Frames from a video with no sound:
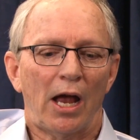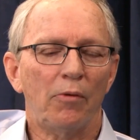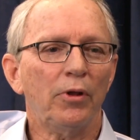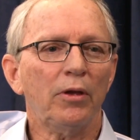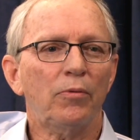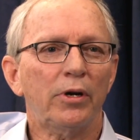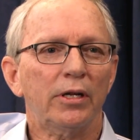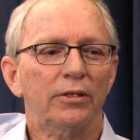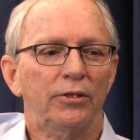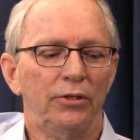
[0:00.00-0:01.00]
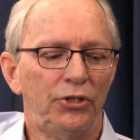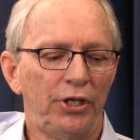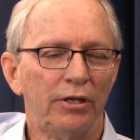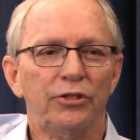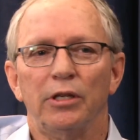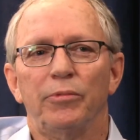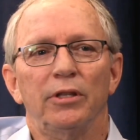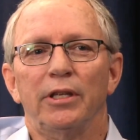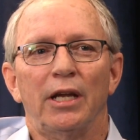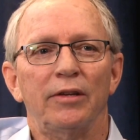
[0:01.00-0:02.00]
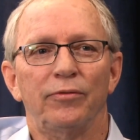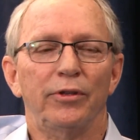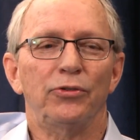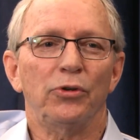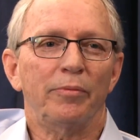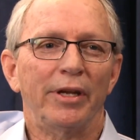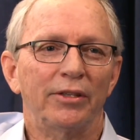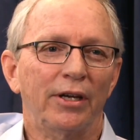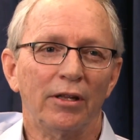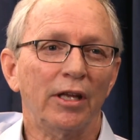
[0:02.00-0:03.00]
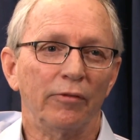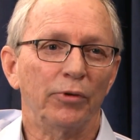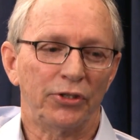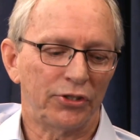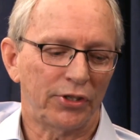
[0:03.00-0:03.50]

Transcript: I really want to share something that I've enjoyed my entire life, which